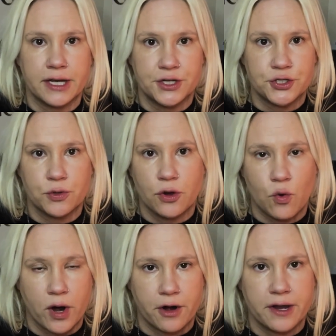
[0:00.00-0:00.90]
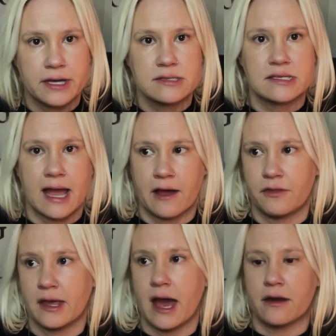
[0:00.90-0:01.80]
into Aquarius
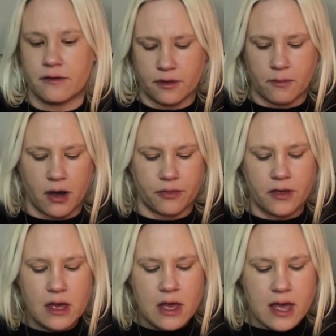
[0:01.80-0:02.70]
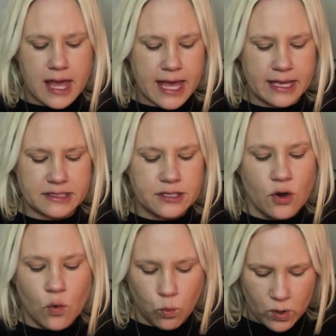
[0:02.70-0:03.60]
at the end of the month. It
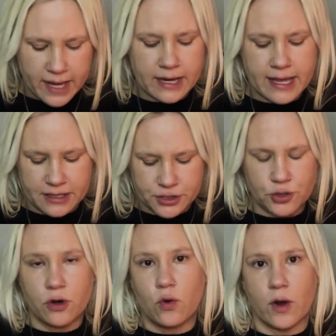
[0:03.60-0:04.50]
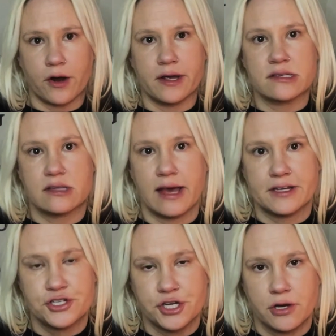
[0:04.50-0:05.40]
went into Aquarius
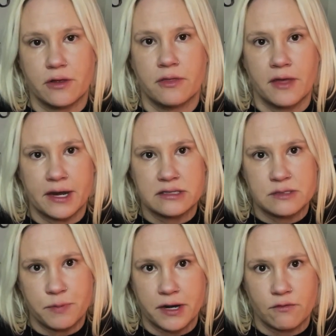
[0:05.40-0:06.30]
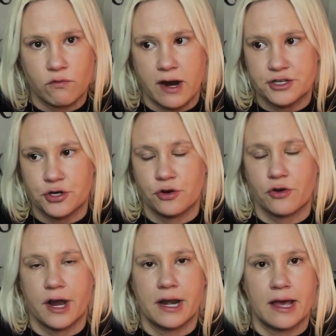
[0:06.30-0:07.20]
last year, then it's been in
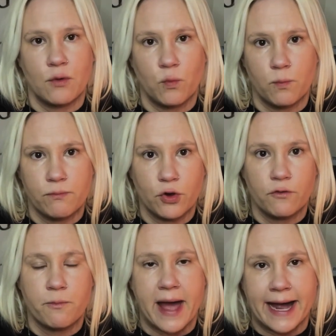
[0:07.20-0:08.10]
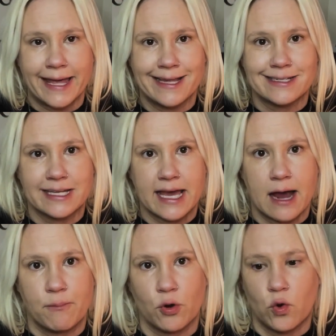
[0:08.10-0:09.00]
retrograde, it moved back into
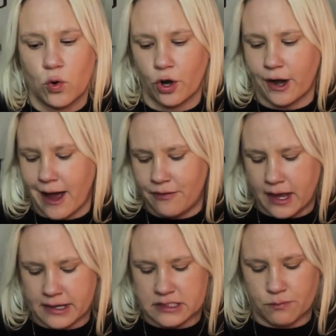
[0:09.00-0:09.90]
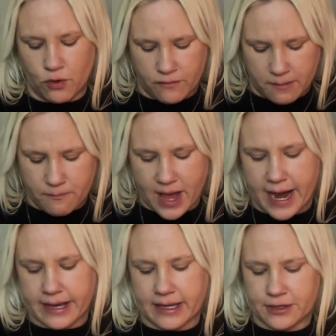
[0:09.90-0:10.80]
Capricorn, and then it's moving
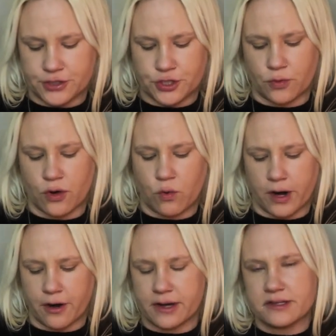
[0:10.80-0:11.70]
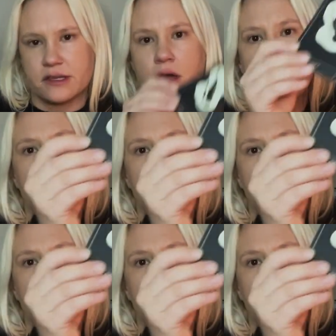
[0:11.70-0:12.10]
back into Aquarius.